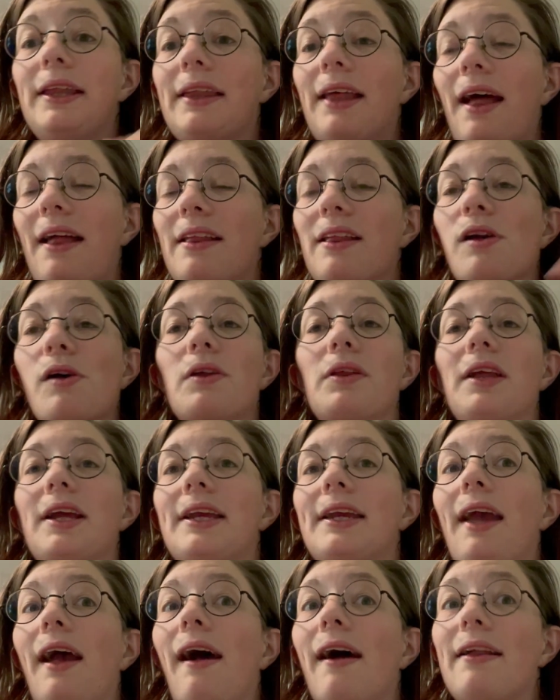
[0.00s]
sense. So I was like,
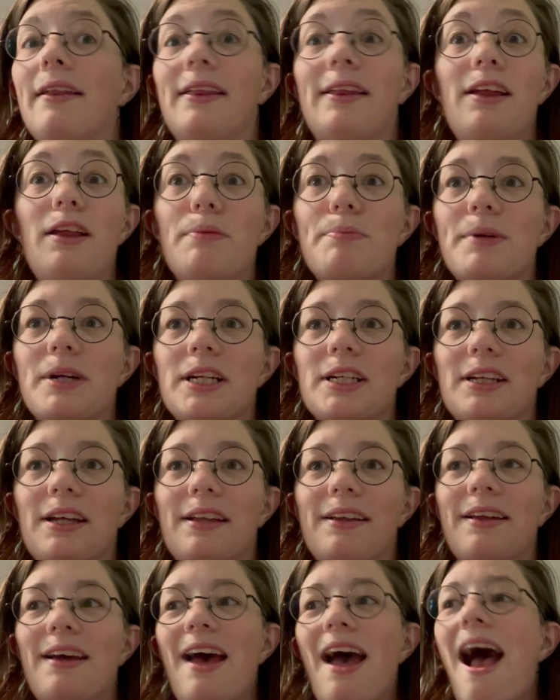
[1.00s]
yeah, it's this person.
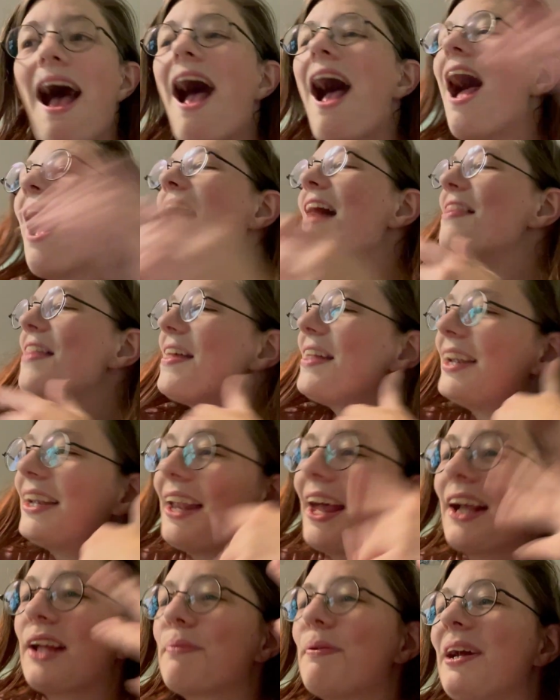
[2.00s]
And then the
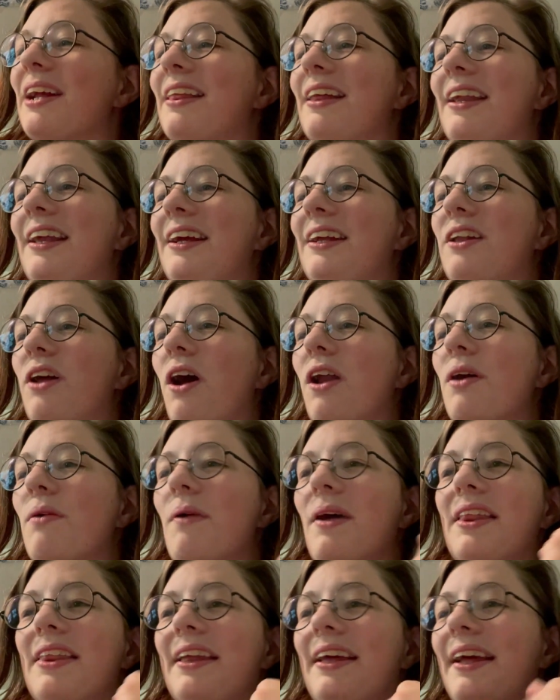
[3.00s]
next person he thought it
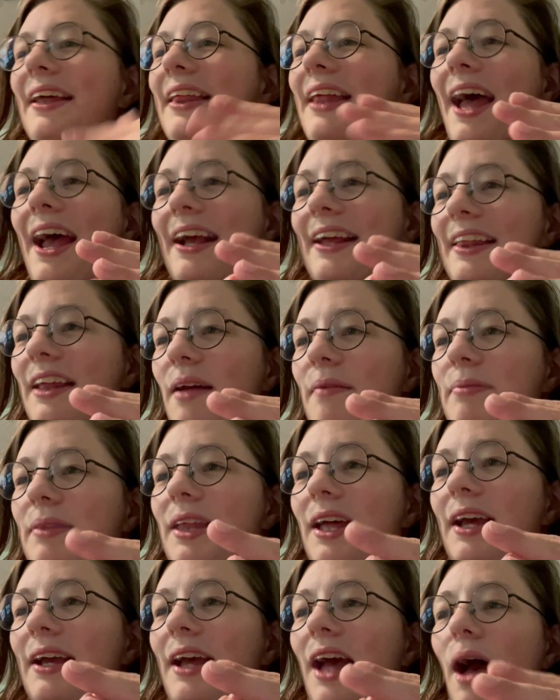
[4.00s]
was, the exact same
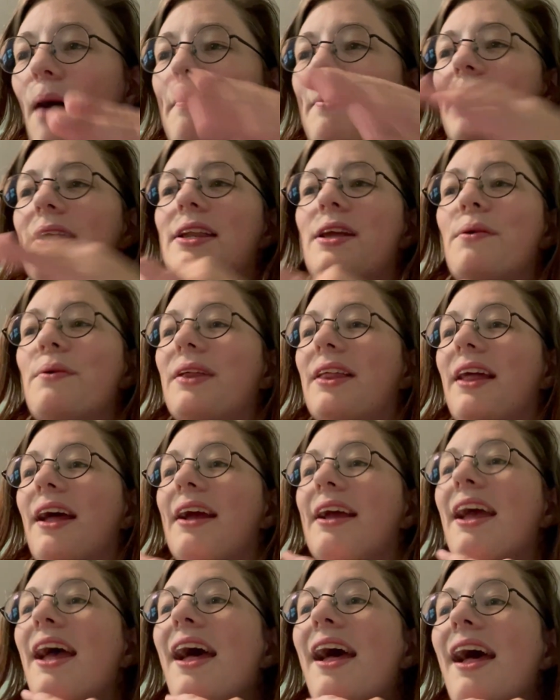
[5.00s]
thing happened. It was like,
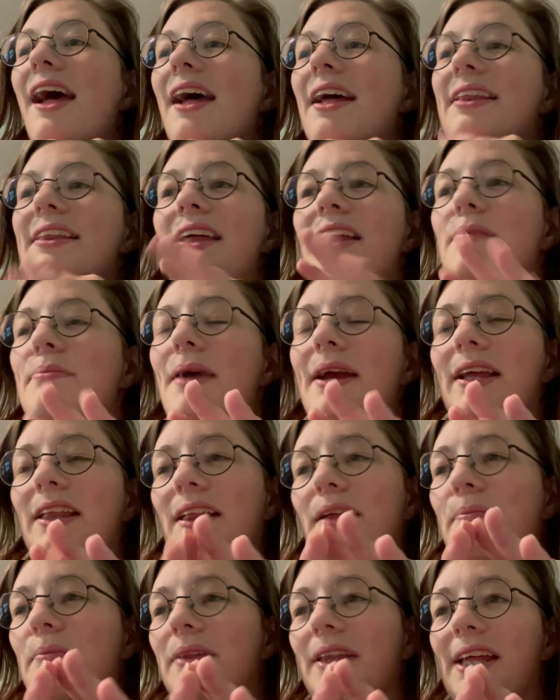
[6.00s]
this makes
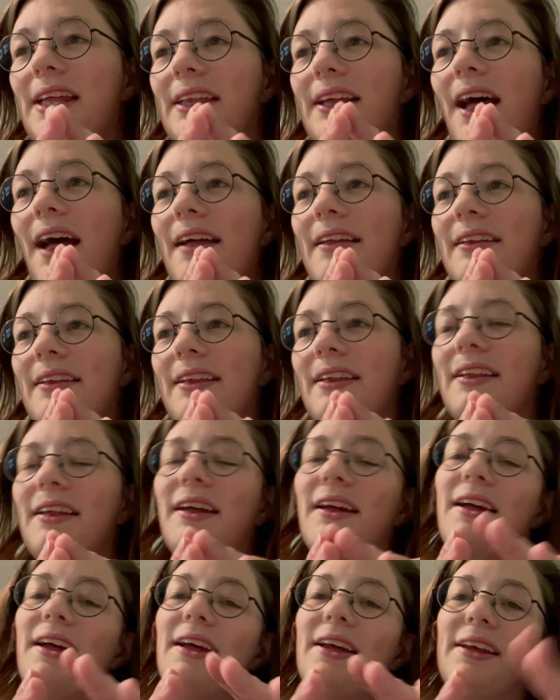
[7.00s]
complete sense.
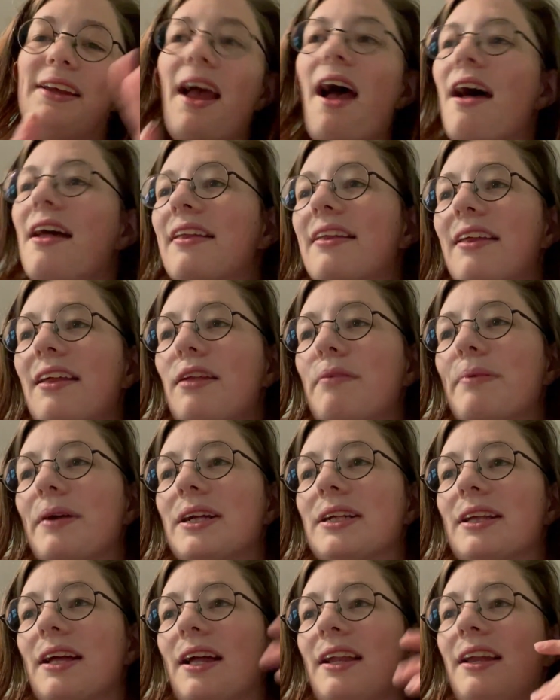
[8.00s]
Yeah, it's this
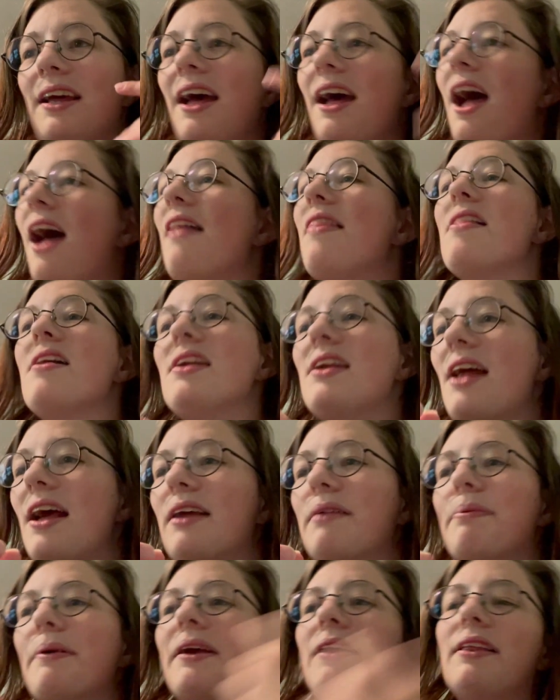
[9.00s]
person. And then the
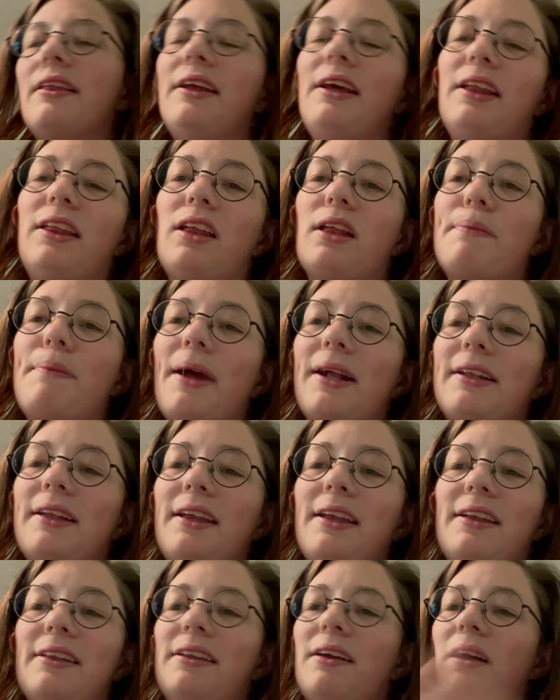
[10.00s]
next person he suspected
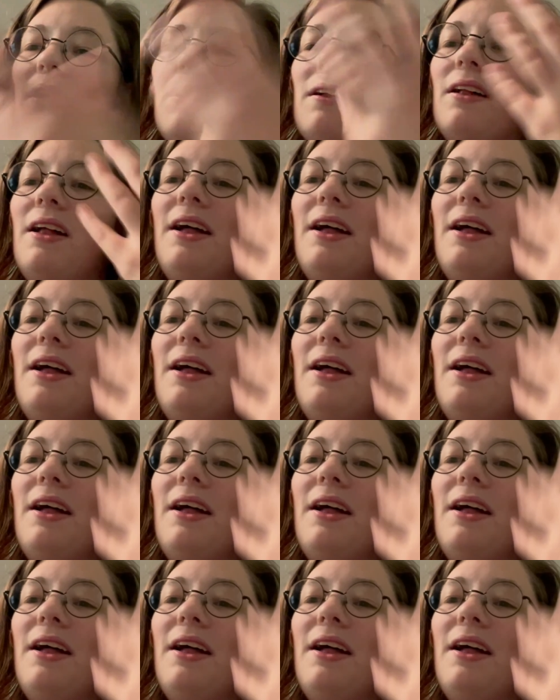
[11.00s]
until